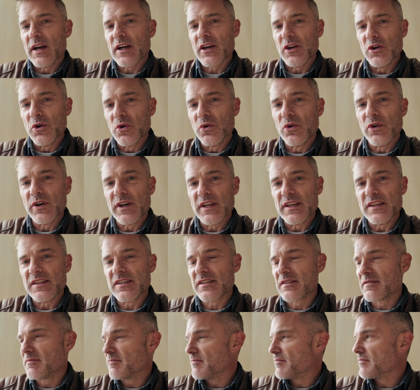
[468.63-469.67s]
I can already
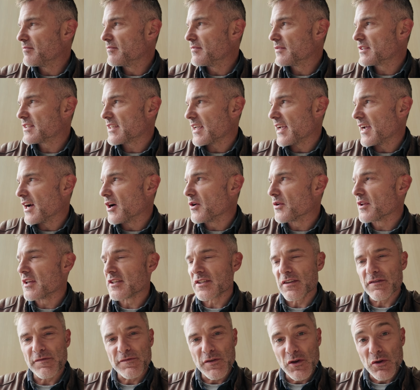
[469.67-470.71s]
tell
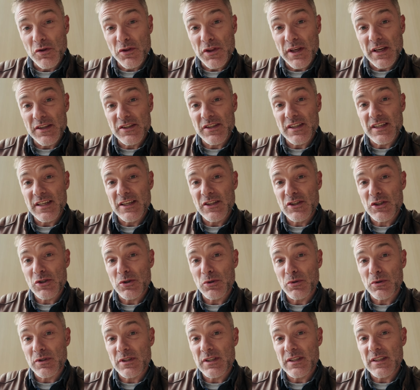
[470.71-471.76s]
there's a few things that need
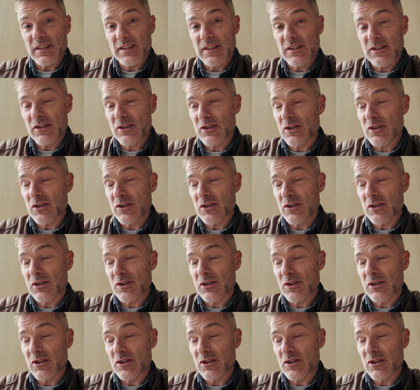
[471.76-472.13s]
sorting.